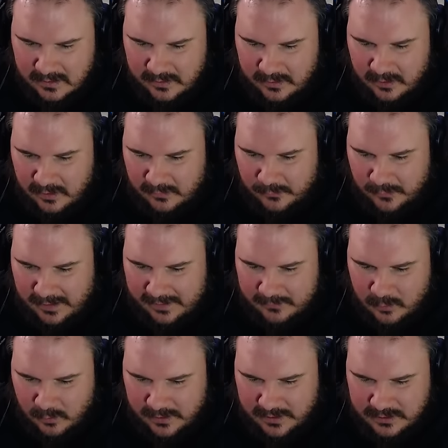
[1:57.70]
There are five
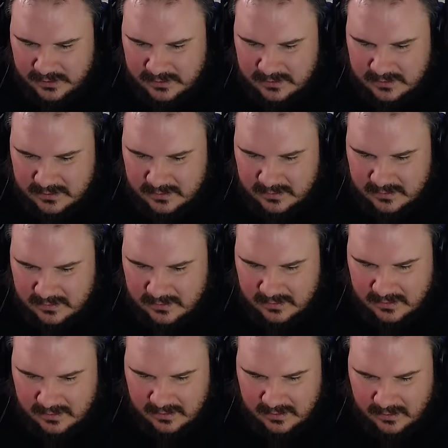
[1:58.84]
questions.
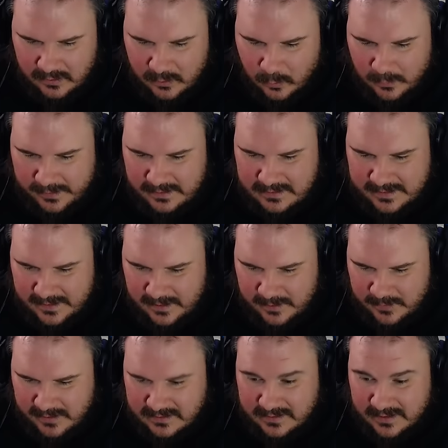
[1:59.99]
The winning team
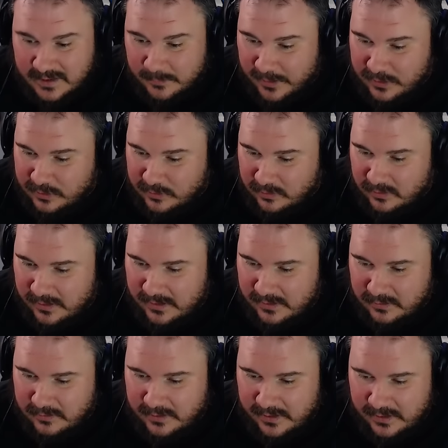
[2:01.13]
gets a special
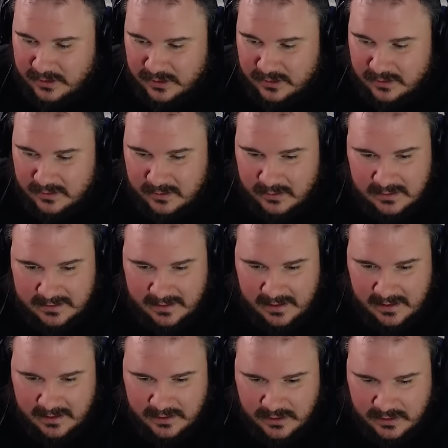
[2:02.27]
Indonesian
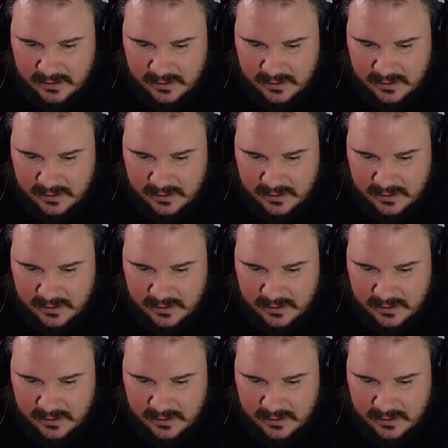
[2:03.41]
dish.